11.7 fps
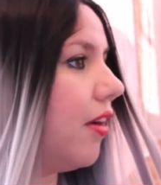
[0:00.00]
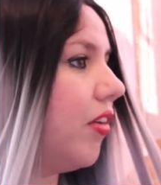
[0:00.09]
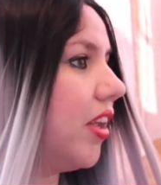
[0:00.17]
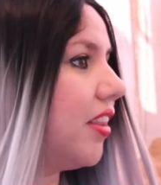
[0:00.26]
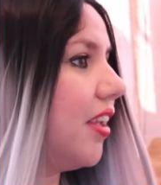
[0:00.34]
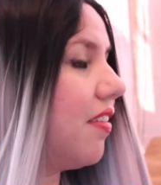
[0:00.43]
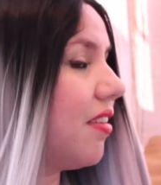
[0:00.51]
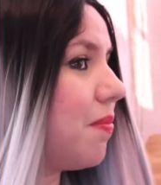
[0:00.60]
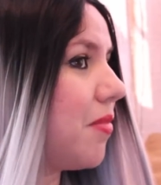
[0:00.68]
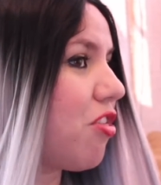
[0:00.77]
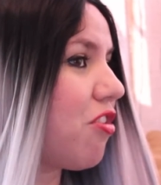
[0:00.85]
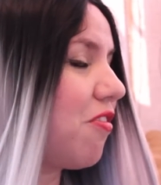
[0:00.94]
I'm gonna take some
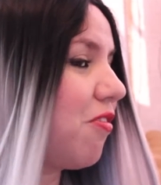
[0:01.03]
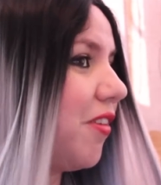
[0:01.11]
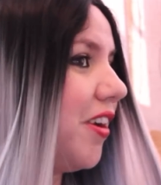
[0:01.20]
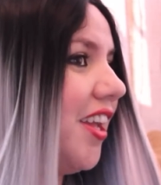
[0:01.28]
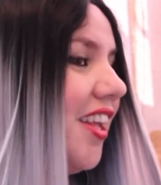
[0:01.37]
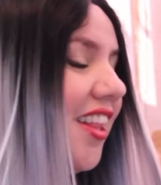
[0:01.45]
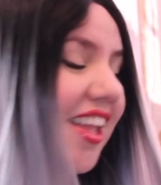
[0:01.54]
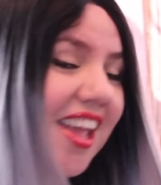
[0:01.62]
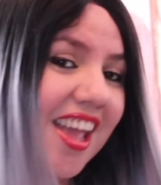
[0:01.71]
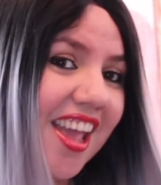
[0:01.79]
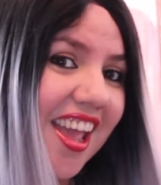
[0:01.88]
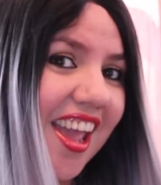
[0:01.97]
pictures with it,
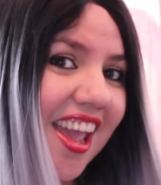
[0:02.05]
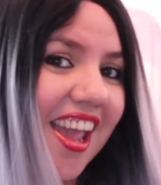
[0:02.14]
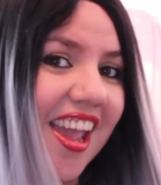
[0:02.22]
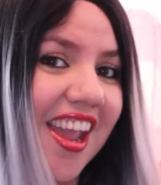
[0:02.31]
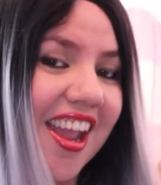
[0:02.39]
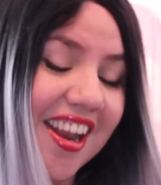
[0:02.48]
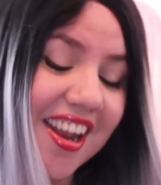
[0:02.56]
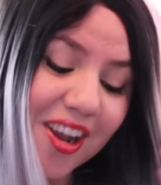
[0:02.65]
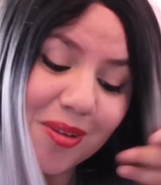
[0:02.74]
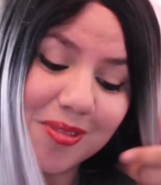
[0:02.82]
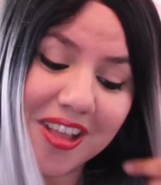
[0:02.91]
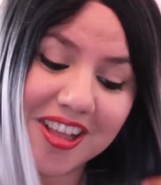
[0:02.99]
and I
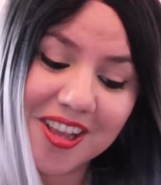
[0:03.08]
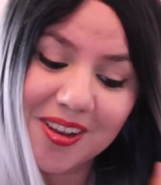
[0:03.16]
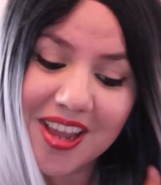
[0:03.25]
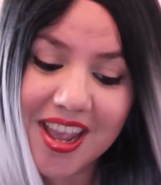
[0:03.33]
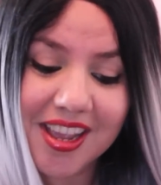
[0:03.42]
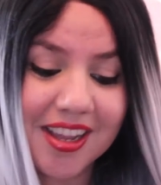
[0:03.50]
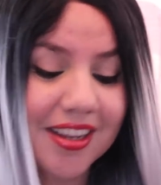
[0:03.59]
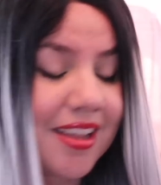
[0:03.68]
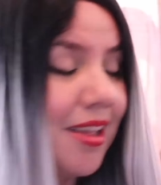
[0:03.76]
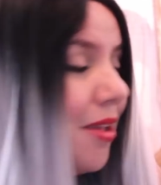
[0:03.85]
hope that you like it.